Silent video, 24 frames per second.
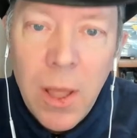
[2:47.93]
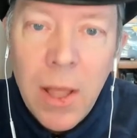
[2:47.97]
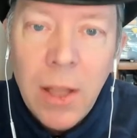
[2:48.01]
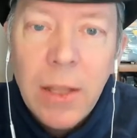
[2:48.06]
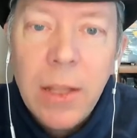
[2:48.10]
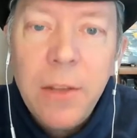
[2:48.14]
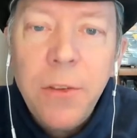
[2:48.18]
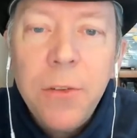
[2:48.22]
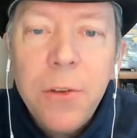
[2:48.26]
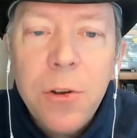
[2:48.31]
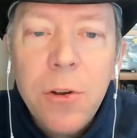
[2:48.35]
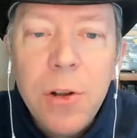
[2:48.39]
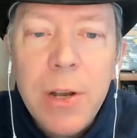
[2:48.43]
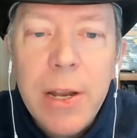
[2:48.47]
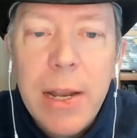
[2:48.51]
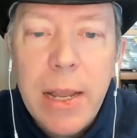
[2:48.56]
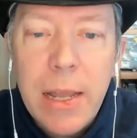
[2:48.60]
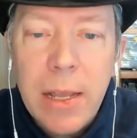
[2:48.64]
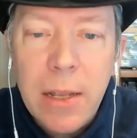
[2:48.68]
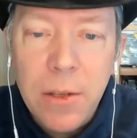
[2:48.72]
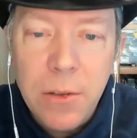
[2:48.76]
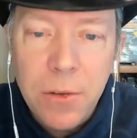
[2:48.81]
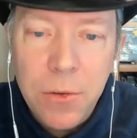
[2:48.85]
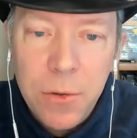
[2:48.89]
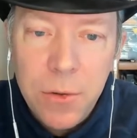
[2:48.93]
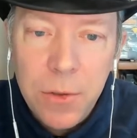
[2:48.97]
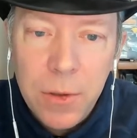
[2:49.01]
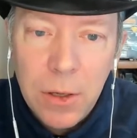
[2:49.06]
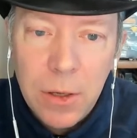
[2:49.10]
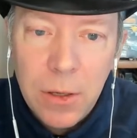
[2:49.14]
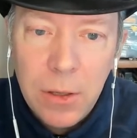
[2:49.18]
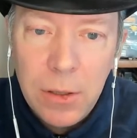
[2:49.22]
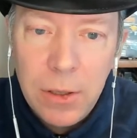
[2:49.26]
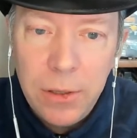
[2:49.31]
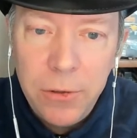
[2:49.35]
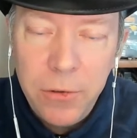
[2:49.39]
Let's turn it into the
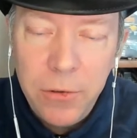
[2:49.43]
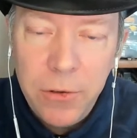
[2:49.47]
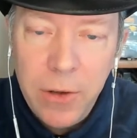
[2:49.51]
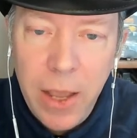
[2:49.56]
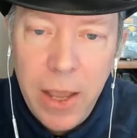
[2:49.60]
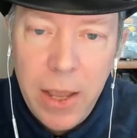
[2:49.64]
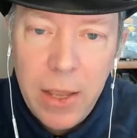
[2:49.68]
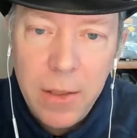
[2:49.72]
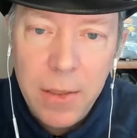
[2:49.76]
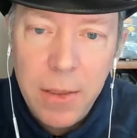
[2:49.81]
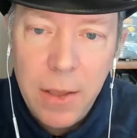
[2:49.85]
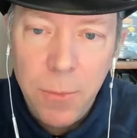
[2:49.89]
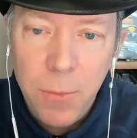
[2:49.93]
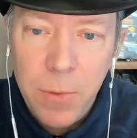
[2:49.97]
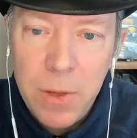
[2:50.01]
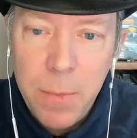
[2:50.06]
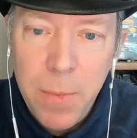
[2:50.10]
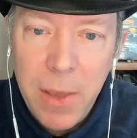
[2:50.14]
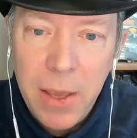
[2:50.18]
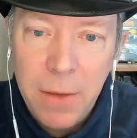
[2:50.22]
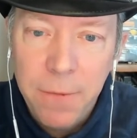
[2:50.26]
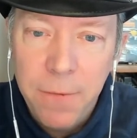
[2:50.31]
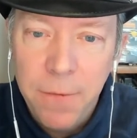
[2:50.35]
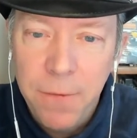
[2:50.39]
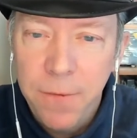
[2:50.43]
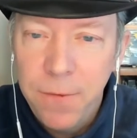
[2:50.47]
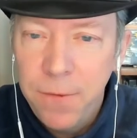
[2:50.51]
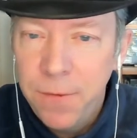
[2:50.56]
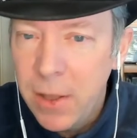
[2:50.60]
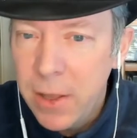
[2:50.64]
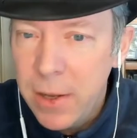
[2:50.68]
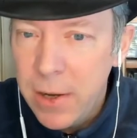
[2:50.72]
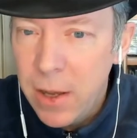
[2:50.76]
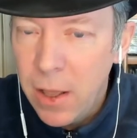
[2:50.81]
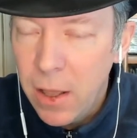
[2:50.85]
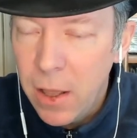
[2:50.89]
cliche that we make
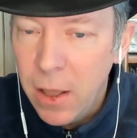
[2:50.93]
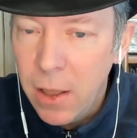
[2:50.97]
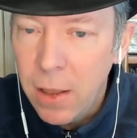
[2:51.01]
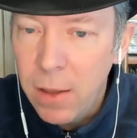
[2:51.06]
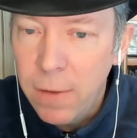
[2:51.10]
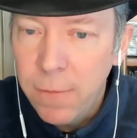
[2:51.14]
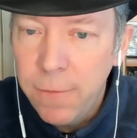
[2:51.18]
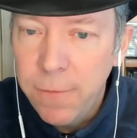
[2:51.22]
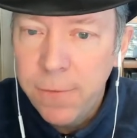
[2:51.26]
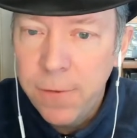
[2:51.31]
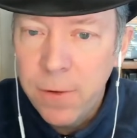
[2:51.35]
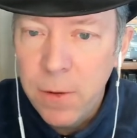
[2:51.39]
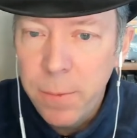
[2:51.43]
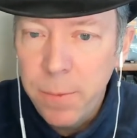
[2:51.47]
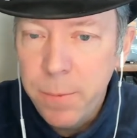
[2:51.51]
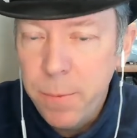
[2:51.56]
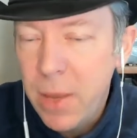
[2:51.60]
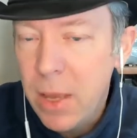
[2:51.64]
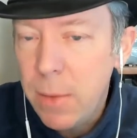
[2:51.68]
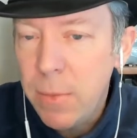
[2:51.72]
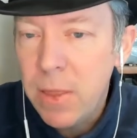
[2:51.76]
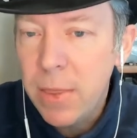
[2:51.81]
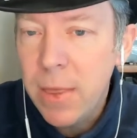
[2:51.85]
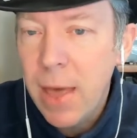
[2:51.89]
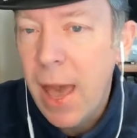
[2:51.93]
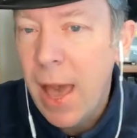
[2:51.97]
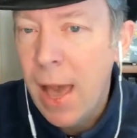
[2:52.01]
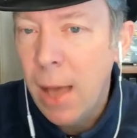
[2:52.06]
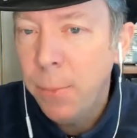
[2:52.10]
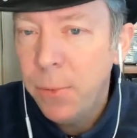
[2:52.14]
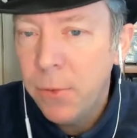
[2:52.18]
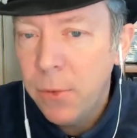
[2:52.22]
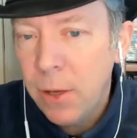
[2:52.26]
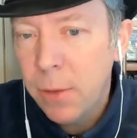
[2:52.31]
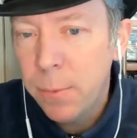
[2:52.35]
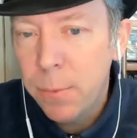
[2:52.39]
fun of from maybe the
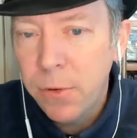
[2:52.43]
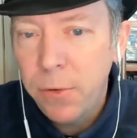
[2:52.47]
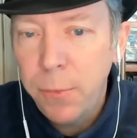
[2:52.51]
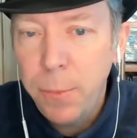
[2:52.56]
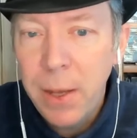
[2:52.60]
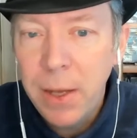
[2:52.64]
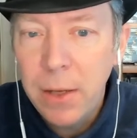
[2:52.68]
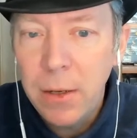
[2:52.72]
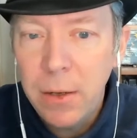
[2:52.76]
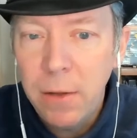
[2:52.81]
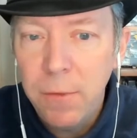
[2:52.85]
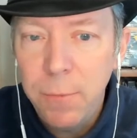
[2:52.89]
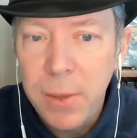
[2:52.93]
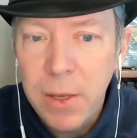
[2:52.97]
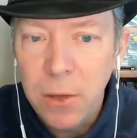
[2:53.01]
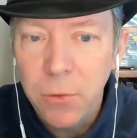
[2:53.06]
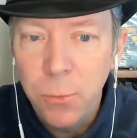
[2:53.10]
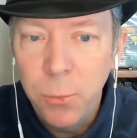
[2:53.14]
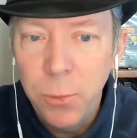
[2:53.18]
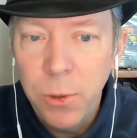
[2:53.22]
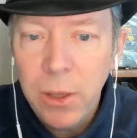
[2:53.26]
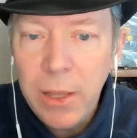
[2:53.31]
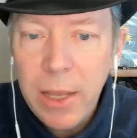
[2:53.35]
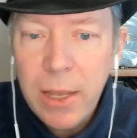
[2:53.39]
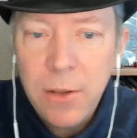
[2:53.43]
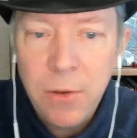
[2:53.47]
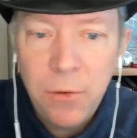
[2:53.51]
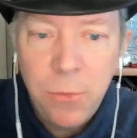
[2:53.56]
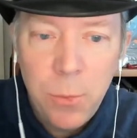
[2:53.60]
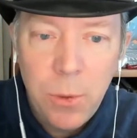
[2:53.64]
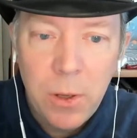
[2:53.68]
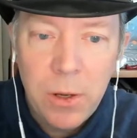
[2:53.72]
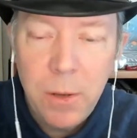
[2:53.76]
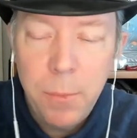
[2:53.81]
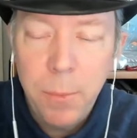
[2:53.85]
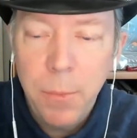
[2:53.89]
AppSec perspective, because really I
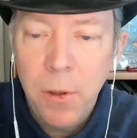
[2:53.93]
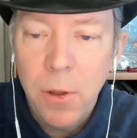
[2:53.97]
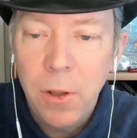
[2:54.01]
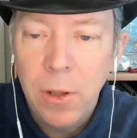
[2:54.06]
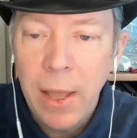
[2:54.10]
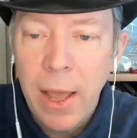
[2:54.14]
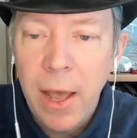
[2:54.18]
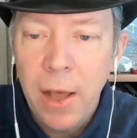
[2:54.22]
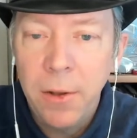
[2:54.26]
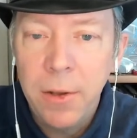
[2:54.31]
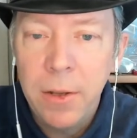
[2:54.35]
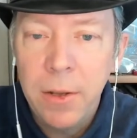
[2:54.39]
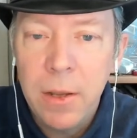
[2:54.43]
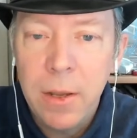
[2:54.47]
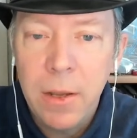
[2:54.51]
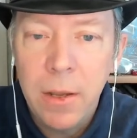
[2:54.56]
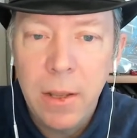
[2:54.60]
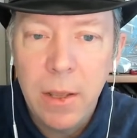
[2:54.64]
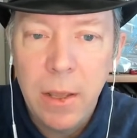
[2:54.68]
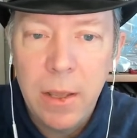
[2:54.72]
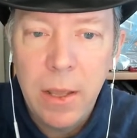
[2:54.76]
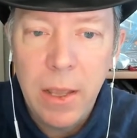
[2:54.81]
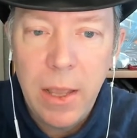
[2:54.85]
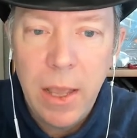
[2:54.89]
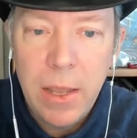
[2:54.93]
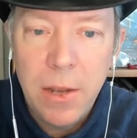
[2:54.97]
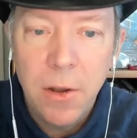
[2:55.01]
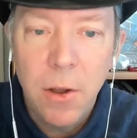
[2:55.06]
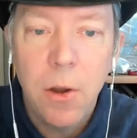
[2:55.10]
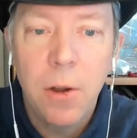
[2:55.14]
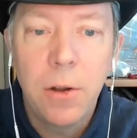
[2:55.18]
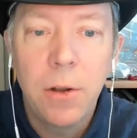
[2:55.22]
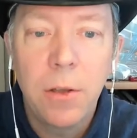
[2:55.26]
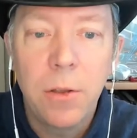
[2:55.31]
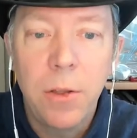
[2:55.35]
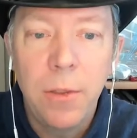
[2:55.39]
just wanted to pull out an a, an
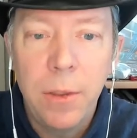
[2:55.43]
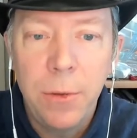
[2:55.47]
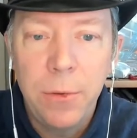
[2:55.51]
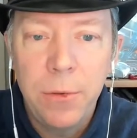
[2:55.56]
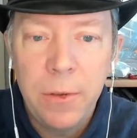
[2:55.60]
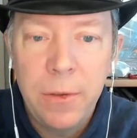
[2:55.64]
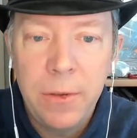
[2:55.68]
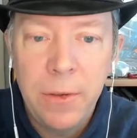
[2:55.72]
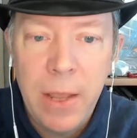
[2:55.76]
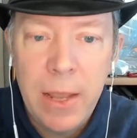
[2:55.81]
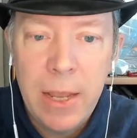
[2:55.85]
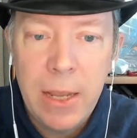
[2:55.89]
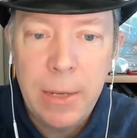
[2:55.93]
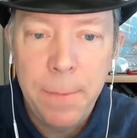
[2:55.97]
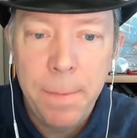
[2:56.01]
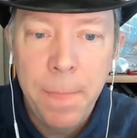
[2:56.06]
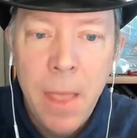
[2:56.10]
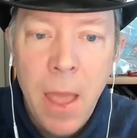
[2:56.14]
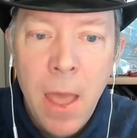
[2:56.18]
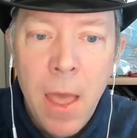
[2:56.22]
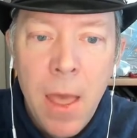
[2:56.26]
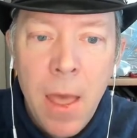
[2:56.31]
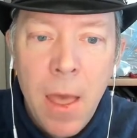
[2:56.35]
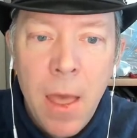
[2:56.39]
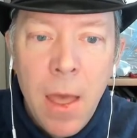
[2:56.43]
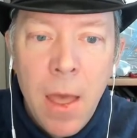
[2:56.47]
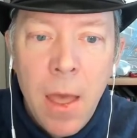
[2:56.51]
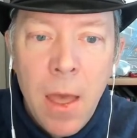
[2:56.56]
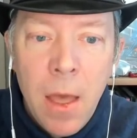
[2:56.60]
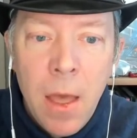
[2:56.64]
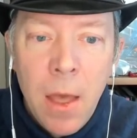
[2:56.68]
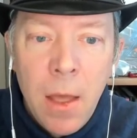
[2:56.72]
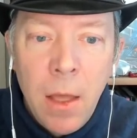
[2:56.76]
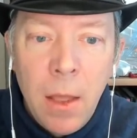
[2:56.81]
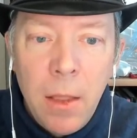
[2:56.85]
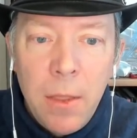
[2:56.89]
article that's saying
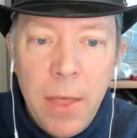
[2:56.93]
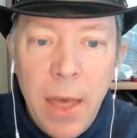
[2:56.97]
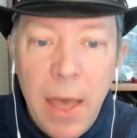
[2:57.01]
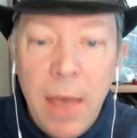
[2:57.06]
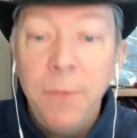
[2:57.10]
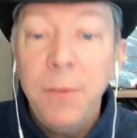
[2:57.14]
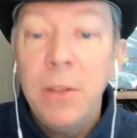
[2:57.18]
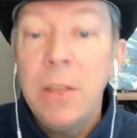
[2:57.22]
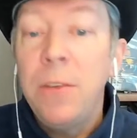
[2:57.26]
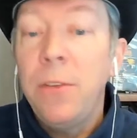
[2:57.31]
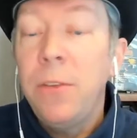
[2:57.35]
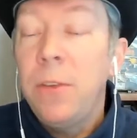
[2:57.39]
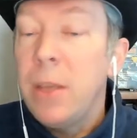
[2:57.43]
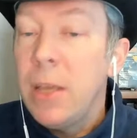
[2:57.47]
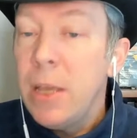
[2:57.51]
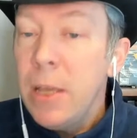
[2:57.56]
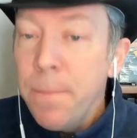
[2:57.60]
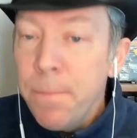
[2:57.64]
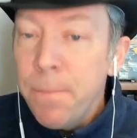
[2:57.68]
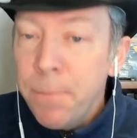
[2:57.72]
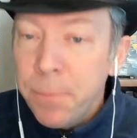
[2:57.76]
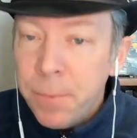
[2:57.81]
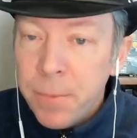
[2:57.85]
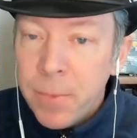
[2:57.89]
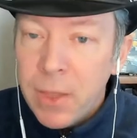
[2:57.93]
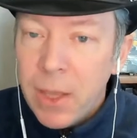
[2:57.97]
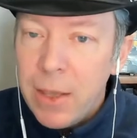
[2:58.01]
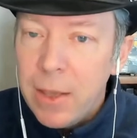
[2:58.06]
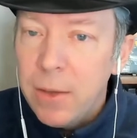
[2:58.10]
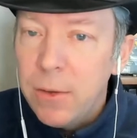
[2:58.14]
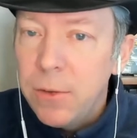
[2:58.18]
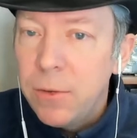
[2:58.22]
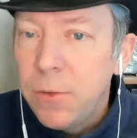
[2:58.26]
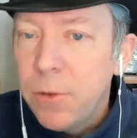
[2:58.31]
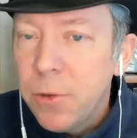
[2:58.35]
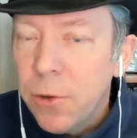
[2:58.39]
the FTC
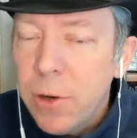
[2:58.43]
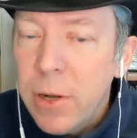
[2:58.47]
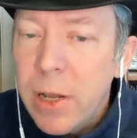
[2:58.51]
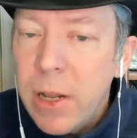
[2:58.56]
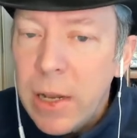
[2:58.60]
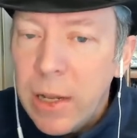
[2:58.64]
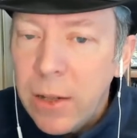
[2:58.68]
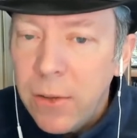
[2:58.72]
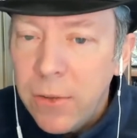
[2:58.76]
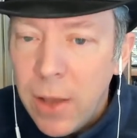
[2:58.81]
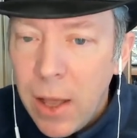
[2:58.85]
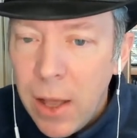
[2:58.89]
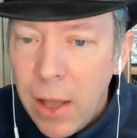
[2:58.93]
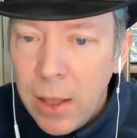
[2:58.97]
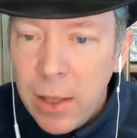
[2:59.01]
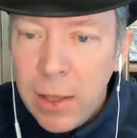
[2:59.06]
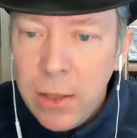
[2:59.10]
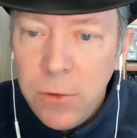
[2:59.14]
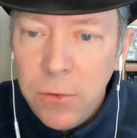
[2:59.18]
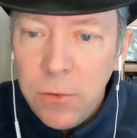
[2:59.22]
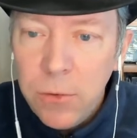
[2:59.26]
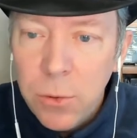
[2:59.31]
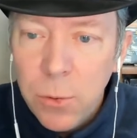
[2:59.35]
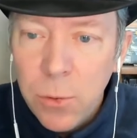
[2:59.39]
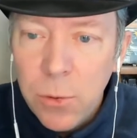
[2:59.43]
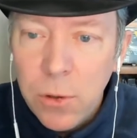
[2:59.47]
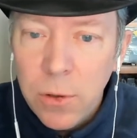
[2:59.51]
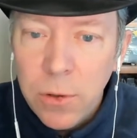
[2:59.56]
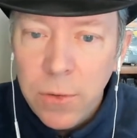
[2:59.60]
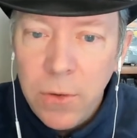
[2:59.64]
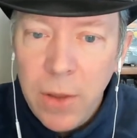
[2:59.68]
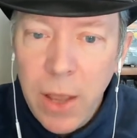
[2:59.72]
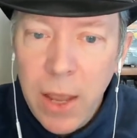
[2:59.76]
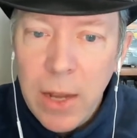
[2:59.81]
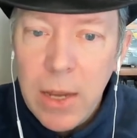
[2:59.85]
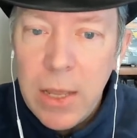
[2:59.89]
is turning its eyes
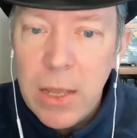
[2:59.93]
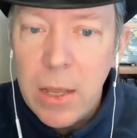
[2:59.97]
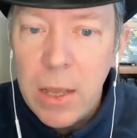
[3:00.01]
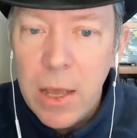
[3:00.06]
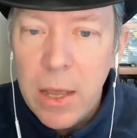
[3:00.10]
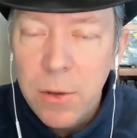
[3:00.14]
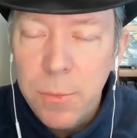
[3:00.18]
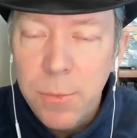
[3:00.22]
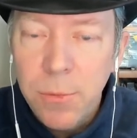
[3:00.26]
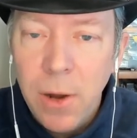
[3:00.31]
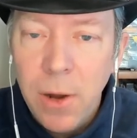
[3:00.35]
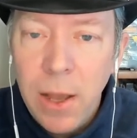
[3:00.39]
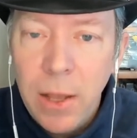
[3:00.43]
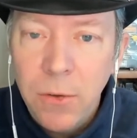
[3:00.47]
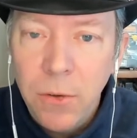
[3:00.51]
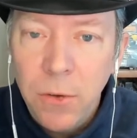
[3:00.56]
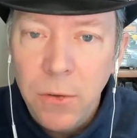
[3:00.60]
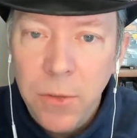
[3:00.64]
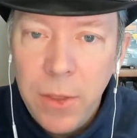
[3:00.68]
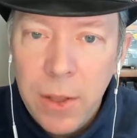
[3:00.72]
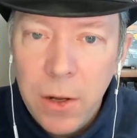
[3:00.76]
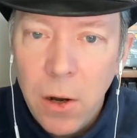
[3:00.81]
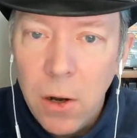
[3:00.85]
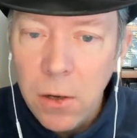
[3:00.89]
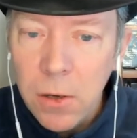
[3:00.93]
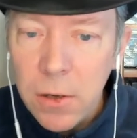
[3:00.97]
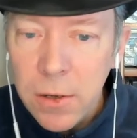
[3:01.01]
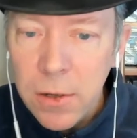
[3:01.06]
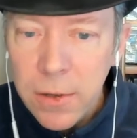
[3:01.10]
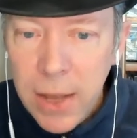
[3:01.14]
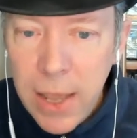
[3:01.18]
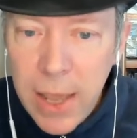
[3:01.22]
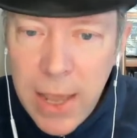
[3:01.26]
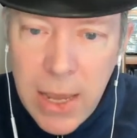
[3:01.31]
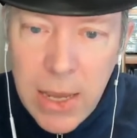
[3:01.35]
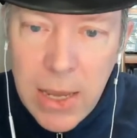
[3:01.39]
towards any enterprises that aren't
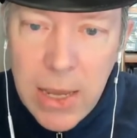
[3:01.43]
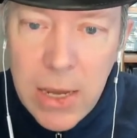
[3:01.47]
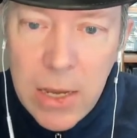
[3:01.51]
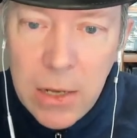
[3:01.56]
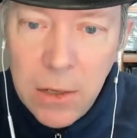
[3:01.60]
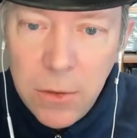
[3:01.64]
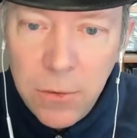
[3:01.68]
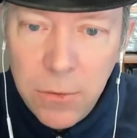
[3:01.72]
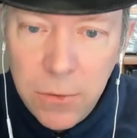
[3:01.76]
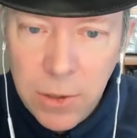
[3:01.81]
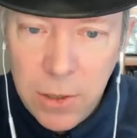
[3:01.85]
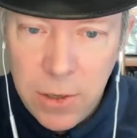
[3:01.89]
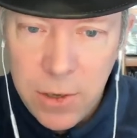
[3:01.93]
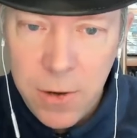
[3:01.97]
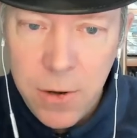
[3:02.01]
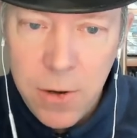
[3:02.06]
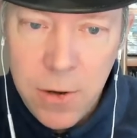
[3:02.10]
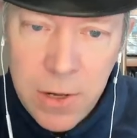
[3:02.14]
taking security